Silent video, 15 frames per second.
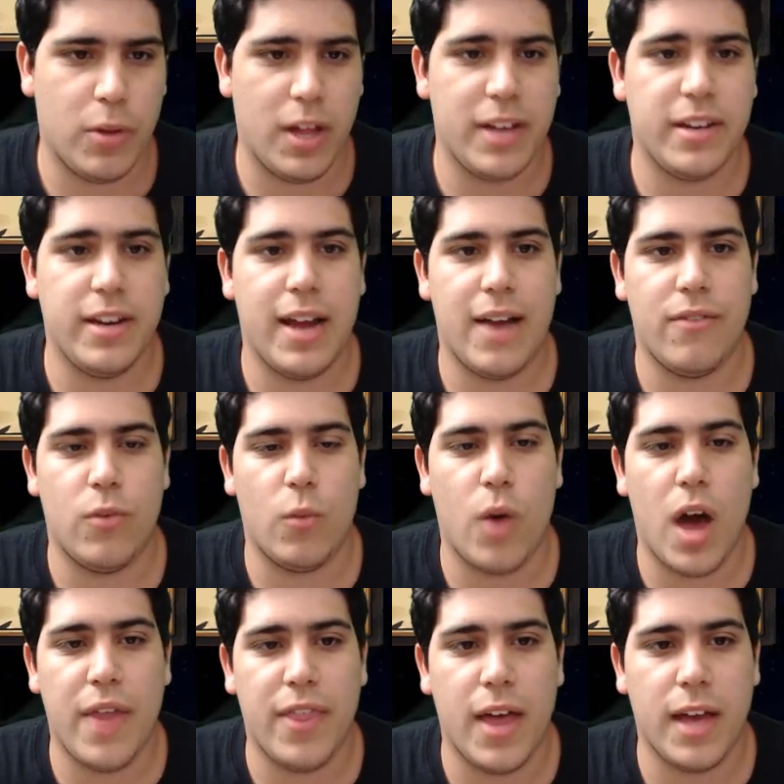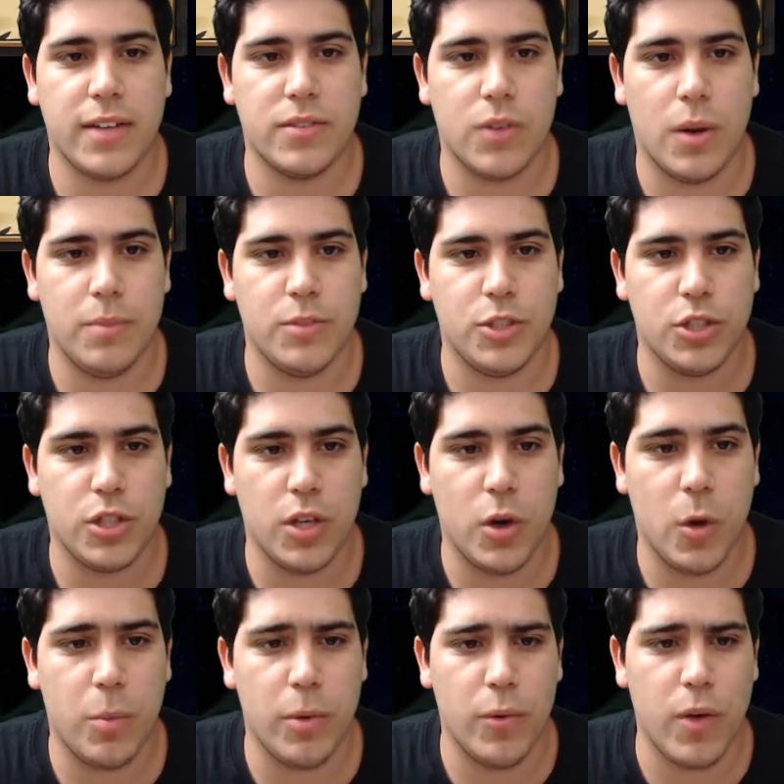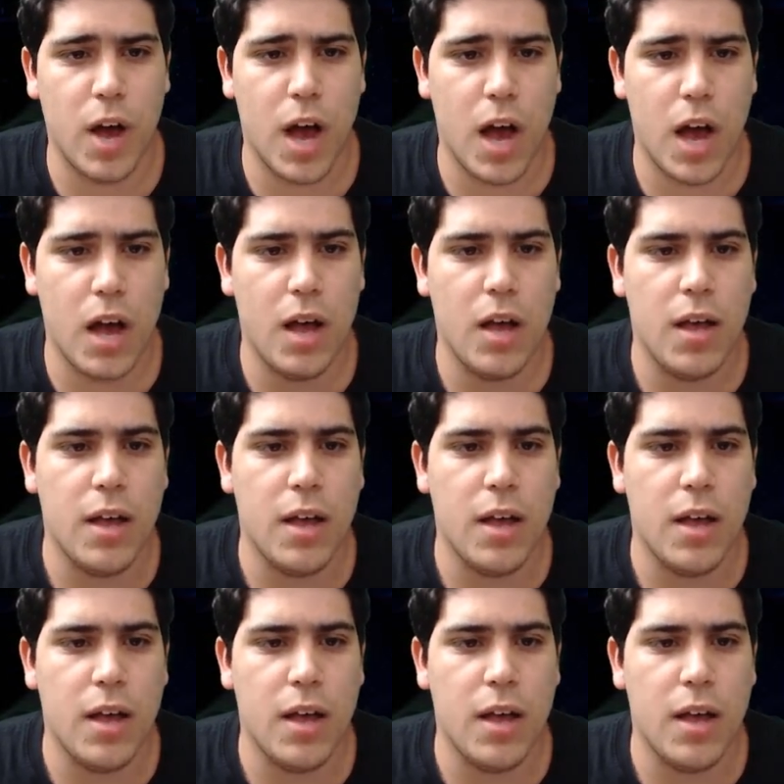I didn't have a raw deck, so I'm just going to open raw,